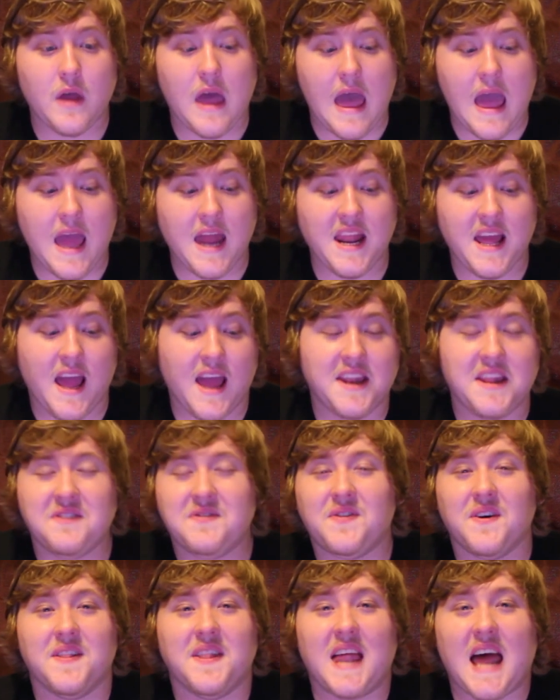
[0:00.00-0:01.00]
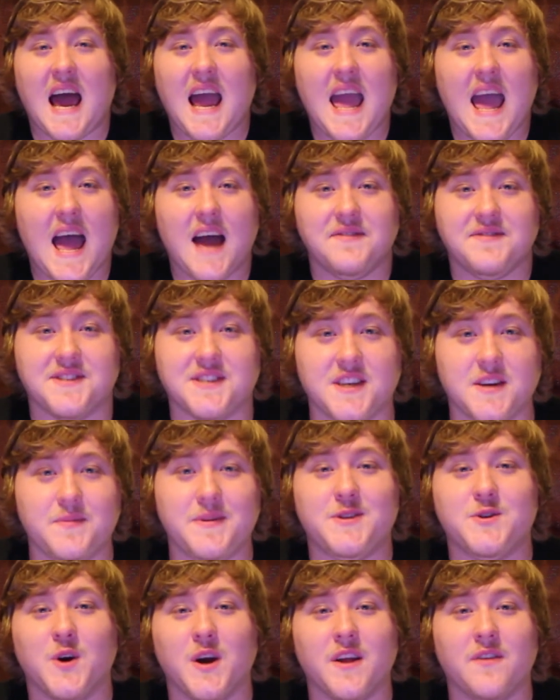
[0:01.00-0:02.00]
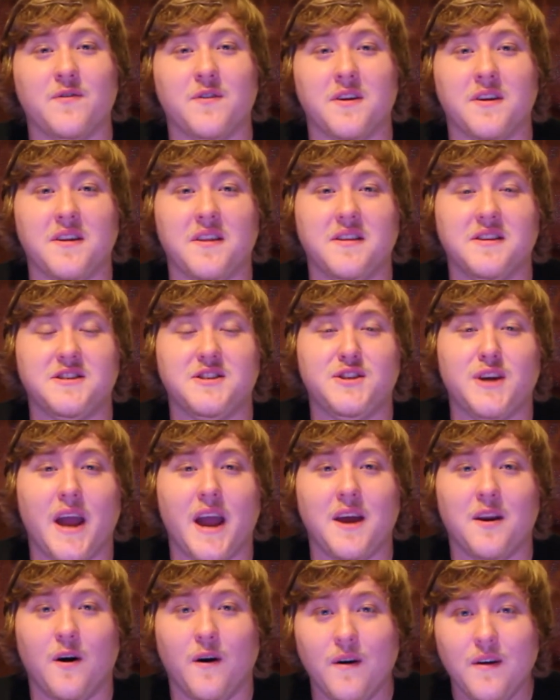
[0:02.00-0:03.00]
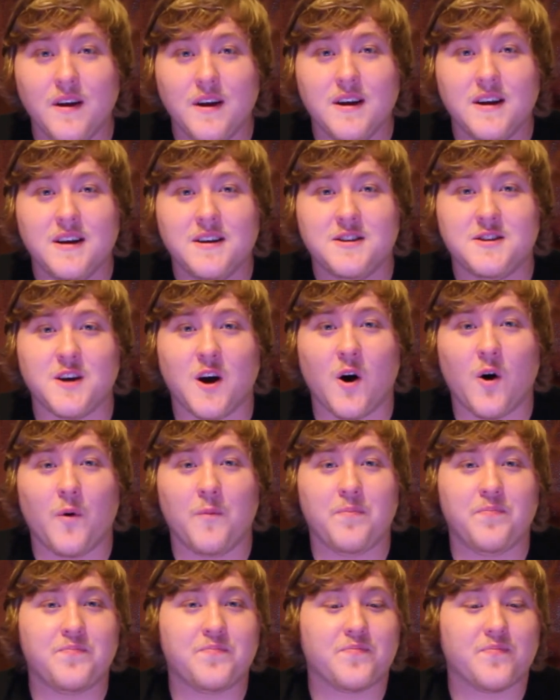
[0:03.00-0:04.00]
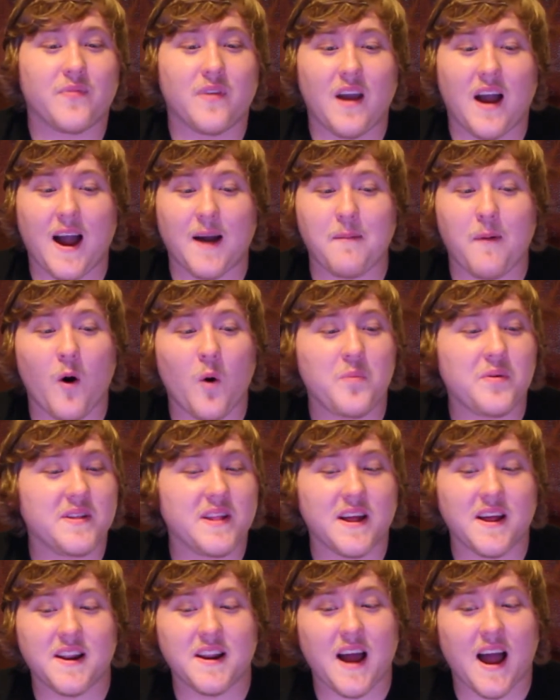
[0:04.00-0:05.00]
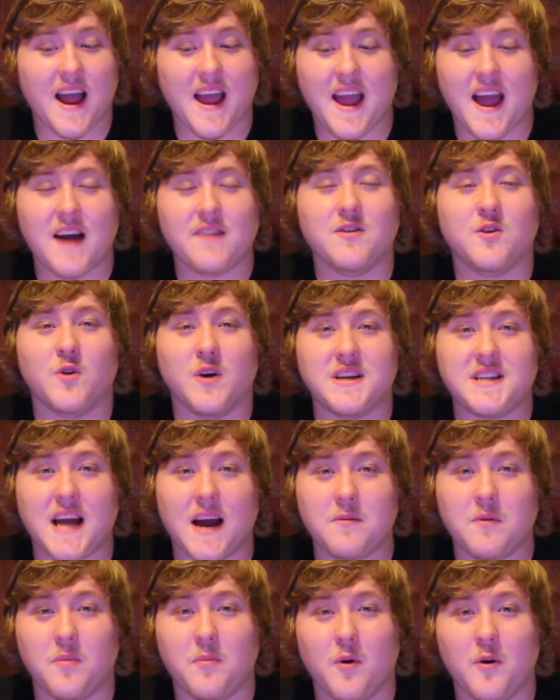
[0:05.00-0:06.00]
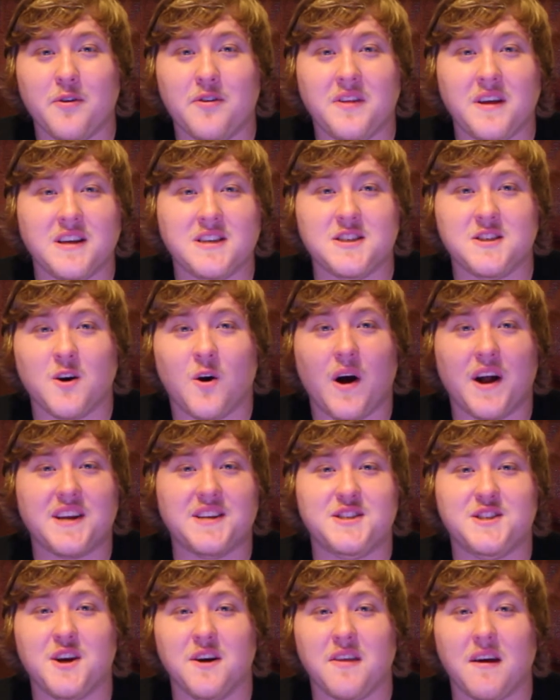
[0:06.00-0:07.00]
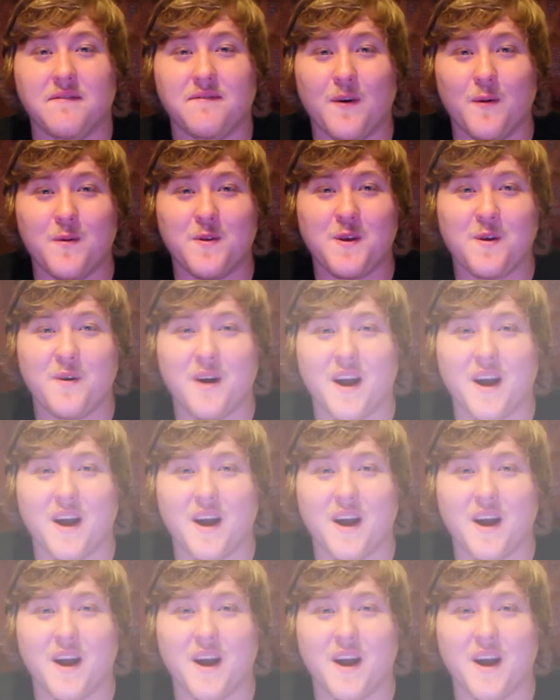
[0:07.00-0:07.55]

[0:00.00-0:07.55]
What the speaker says: any fun that I have is going to be transferred into this channel. So I'm hoping that I have a great time with both of these so I can share that fun with you